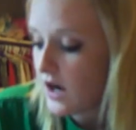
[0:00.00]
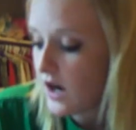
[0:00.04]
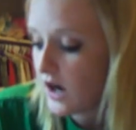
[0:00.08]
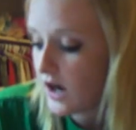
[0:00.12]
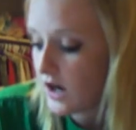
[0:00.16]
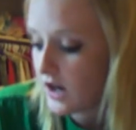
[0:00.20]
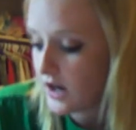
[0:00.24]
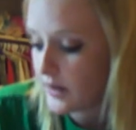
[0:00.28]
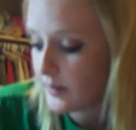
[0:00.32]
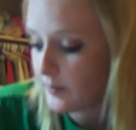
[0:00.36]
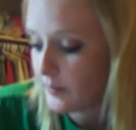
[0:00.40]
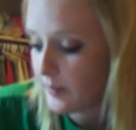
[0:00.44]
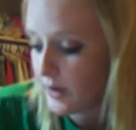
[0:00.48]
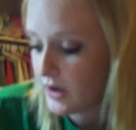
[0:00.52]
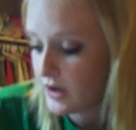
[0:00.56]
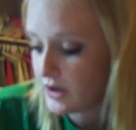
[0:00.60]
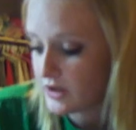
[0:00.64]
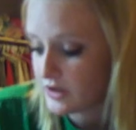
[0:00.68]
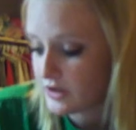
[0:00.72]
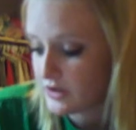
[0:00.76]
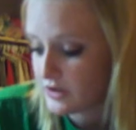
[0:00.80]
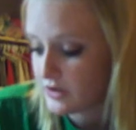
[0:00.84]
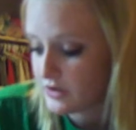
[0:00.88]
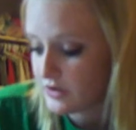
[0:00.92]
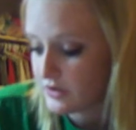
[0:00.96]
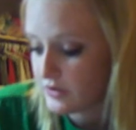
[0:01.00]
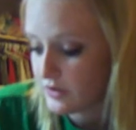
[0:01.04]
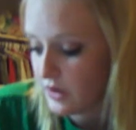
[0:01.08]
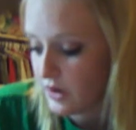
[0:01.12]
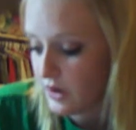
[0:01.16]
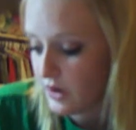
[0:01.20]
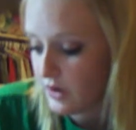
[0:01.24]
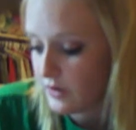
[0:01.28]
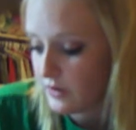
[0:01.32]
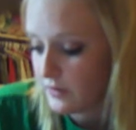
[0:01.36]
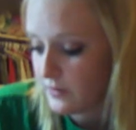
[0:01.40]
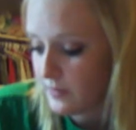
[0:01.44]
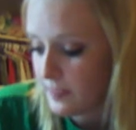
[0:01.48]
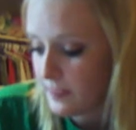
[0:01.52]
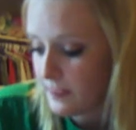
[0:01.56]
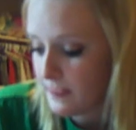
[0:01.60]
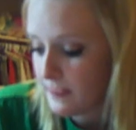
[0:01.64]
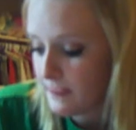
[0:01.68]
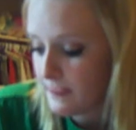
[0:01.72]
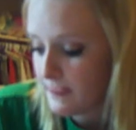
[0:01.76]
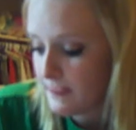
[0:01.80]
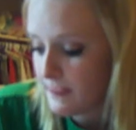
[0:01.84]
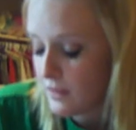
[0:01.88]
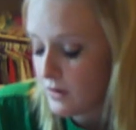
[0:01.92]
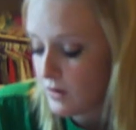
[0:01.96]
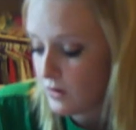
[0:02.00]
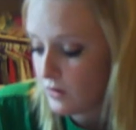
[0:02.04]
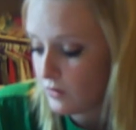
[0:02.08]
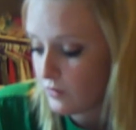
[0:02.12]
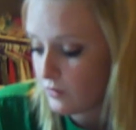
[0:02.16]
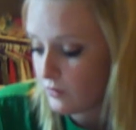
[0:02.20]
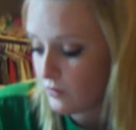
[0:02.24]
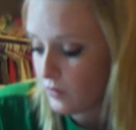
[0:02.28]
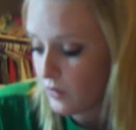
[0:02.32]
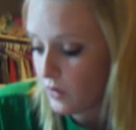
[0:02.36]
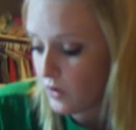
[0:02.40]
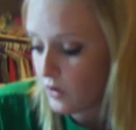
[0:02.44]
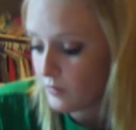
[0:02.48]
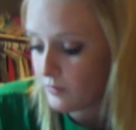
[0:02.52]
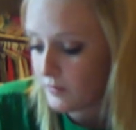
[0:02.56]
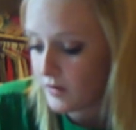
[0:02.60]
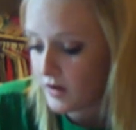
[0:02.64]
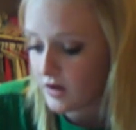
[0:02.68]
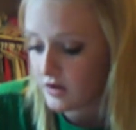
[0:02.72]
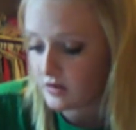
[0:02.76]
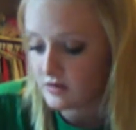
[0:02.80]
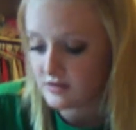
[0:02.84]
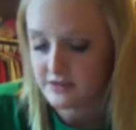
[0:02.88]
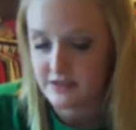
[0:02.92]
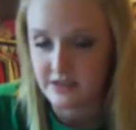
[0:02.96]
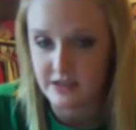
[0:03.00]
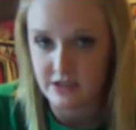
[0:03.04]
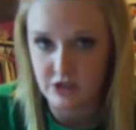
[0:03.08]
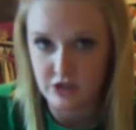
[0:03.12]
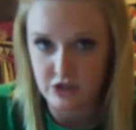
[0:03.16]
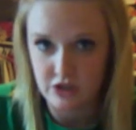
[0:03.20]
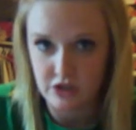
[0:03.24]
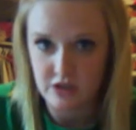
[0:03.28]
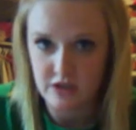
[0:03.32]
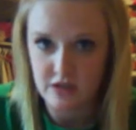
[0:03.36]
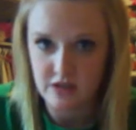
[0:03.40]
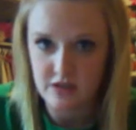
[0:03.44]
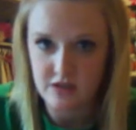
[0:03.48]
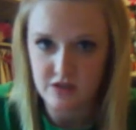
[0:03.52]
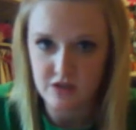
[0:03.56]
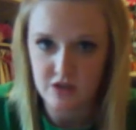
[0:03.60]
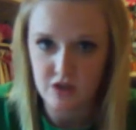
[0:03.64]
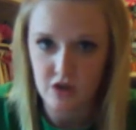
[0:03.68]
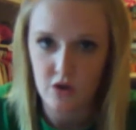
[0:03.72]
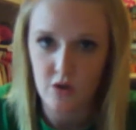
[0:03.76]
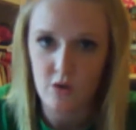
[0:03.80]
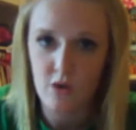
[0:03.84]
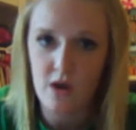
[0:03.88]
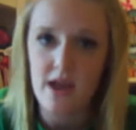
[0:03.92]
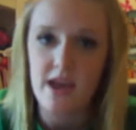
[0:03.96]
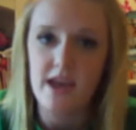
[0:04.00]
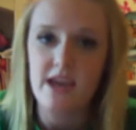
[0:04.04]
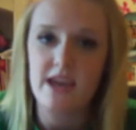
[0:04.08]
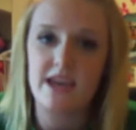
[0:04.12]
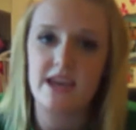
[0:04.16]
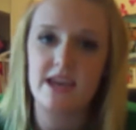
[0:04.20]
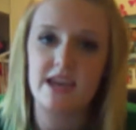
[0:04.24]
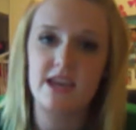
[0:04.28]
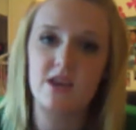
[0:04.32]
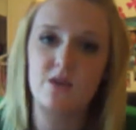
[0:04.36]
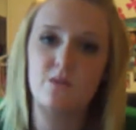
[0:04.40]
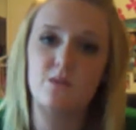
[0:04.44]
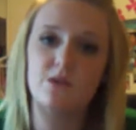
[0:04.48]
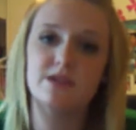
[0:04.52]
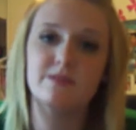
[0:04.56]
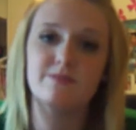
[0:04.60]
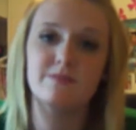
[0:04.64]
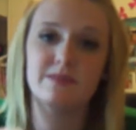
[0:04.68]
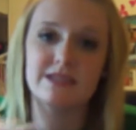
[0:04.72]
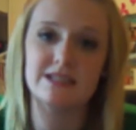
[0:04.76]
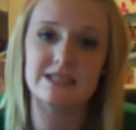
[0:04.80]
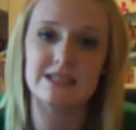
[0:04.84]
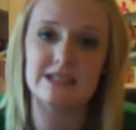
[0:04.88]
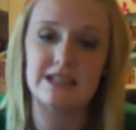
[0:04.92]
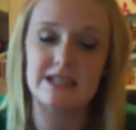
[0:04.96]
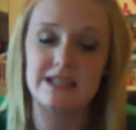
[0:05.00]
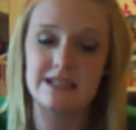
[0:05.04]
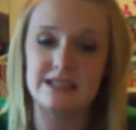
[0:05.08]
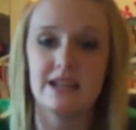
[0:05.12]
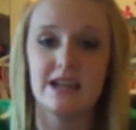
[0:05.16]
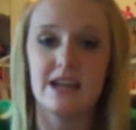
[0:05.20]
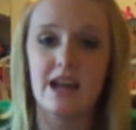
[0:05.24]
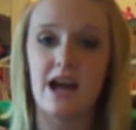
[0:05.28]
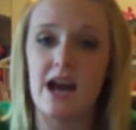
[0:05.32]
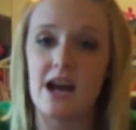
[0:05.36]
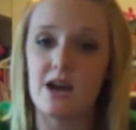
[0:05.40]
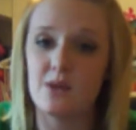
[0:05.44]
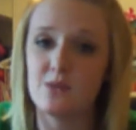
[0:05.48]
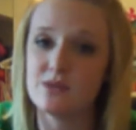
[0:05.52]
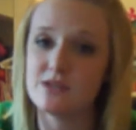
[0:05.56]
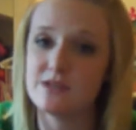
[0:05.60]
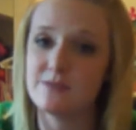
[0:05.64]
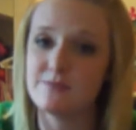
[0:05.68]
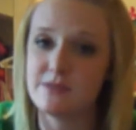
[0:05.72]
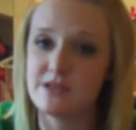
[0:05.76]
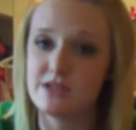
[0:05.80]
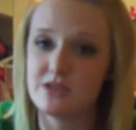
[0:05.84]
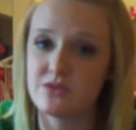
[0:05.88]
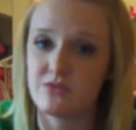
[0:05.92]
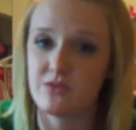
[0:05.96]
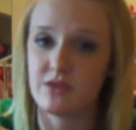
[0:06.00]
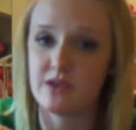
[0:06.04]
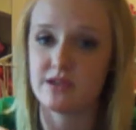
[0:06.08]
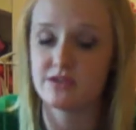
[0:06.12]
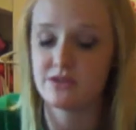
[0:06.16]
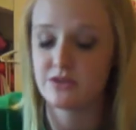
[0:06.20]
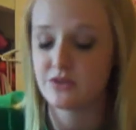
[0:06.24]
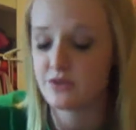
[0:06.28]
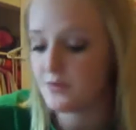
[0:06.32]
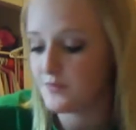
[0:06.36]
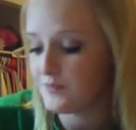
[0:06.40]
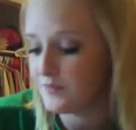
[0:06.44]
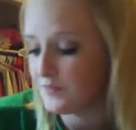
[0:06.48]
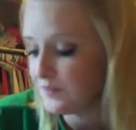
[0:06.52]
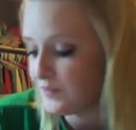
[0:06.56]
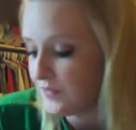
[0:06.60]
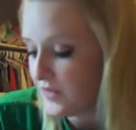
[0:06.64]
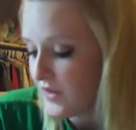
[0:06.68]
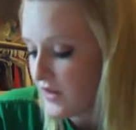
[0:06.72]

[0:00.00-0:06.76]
our partner's role model teacher. So he was Miss Litt and I was Miss Russell.